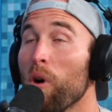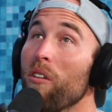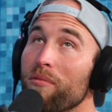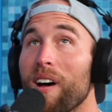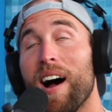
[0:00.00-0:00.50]

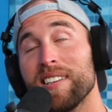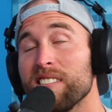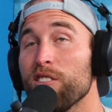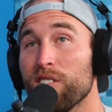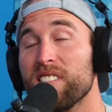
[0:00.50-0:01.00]
Well,
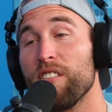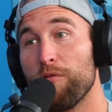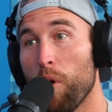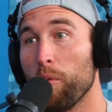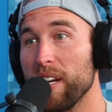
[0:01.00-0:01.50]
honestly, you could say
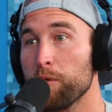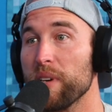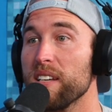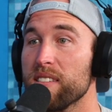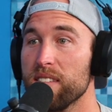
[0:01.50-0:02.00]
4 weeks
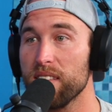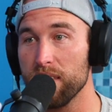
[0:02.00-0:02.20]
because